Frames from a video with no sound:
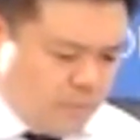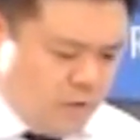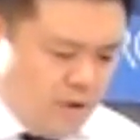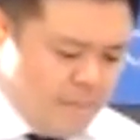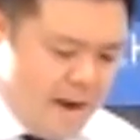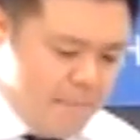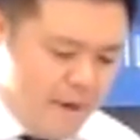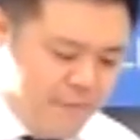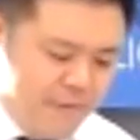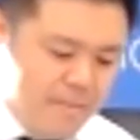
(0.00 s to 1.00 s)
You know,
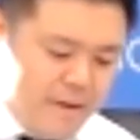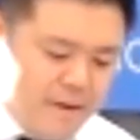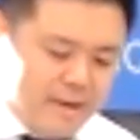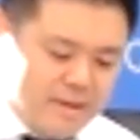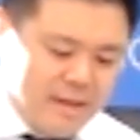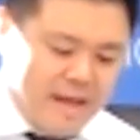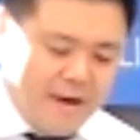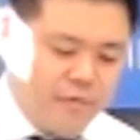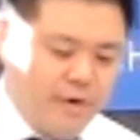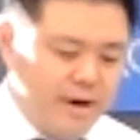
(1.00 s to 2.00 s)
my family doesn't
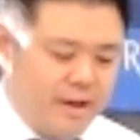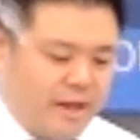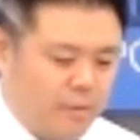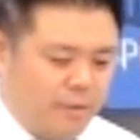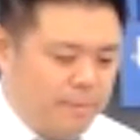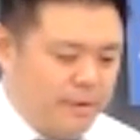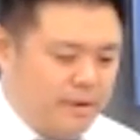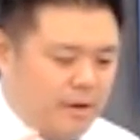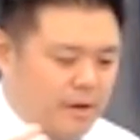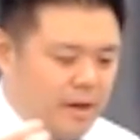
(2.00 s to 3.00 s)
lack for anything. We've
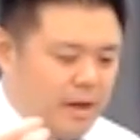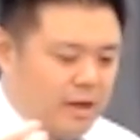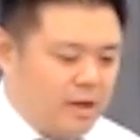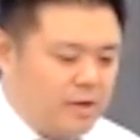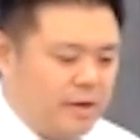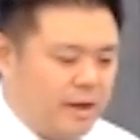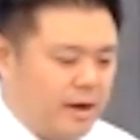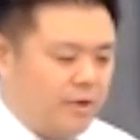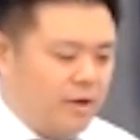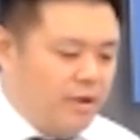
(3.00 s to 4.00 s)
been in good
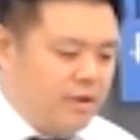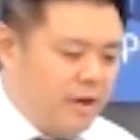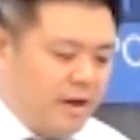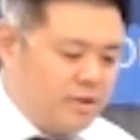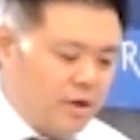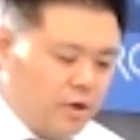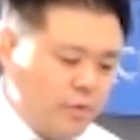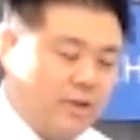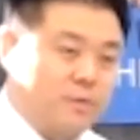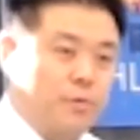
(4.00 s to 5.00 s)
health. Things are
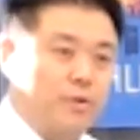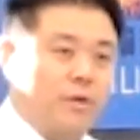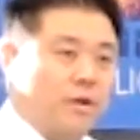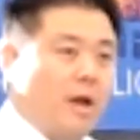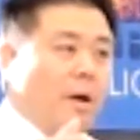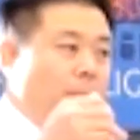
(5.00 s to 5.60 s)
going smoothly.